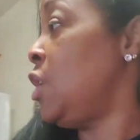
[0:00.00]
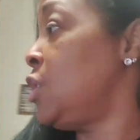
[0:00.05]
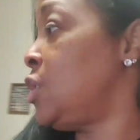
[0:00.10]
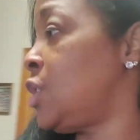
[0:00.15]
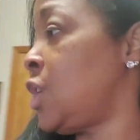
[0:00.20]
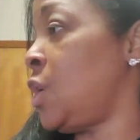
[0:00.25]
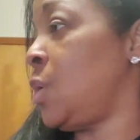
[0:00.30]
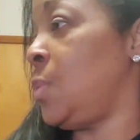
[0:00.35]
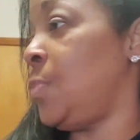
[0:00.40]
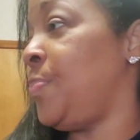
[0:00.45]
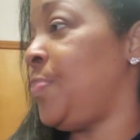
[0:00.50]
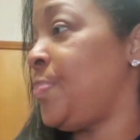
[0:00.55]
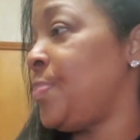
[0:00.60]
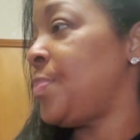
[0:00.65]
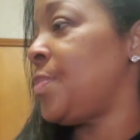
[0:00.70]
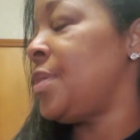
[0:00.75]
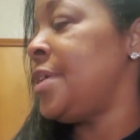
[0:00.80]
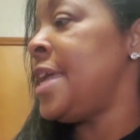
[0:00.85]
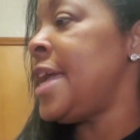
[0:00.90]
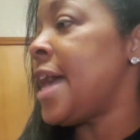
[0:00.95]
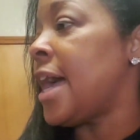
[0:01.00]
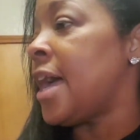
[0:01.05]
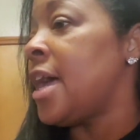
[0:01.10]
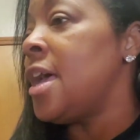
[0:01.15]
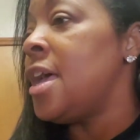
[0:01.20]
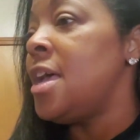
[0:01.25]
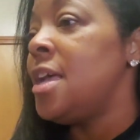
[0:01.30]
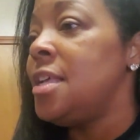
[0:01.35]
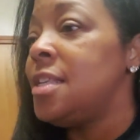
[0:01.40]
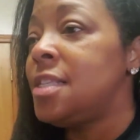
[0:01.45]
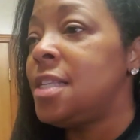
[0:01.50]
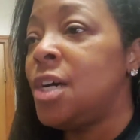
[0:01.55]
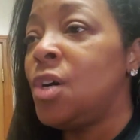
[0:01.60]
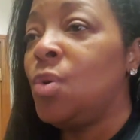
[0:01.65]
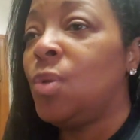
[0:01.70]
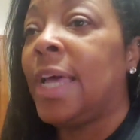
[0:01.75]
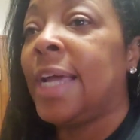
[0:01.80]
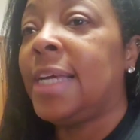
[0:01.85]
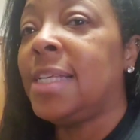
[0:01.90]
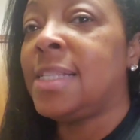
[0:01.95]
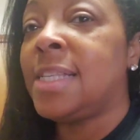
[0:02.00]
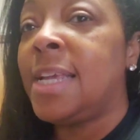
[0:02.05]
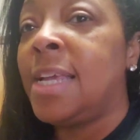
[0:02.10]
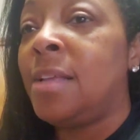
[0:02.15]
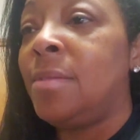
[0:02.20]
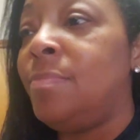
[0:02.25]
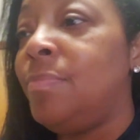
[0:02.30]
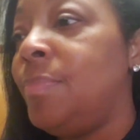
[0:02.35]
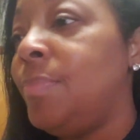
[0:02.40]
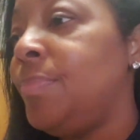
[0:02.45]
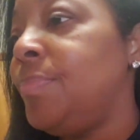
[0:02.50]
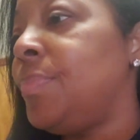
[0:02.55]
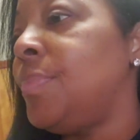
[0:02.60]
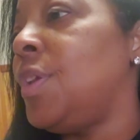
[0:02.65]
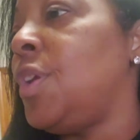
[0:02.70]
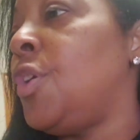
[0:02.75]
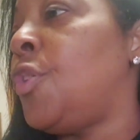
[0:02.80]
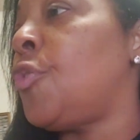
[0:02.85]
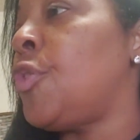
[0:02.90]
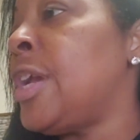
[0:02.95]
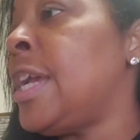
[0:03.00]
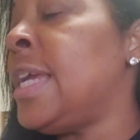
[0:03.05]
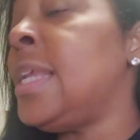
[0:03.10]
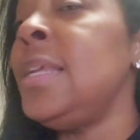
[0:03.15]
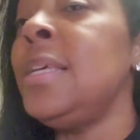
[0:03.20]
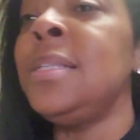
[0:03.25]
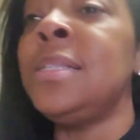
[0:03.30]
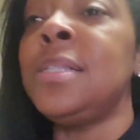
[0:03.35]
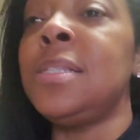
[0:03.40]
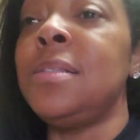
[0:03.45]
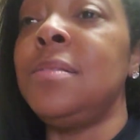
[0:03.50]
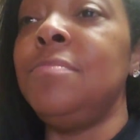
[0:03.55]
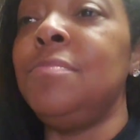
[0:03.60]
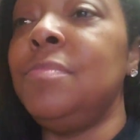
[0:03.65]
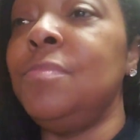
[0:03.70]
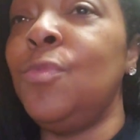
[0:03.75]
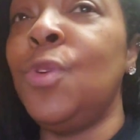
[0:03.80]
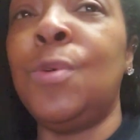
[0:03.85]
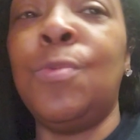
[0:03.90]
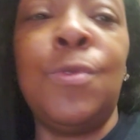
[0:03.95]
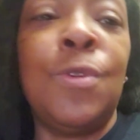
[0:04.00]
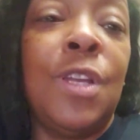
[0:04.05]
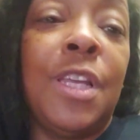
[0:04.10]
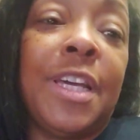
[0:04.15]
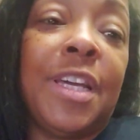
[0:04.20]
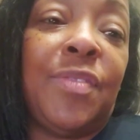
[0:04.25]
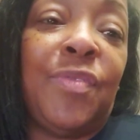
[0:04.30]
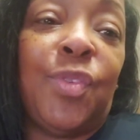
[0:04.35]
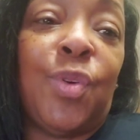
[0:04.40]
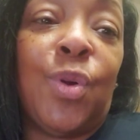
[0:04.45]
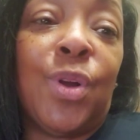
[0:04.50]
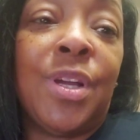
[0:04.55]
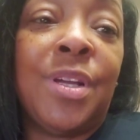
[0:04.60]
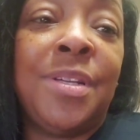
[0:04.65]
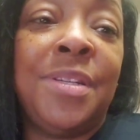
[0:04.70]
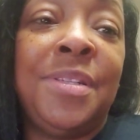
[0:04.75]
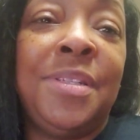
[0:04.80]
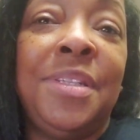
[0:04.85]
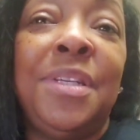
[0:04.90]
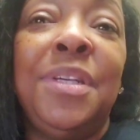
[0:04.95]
So yeah. So, like I said, green is what we're looking for.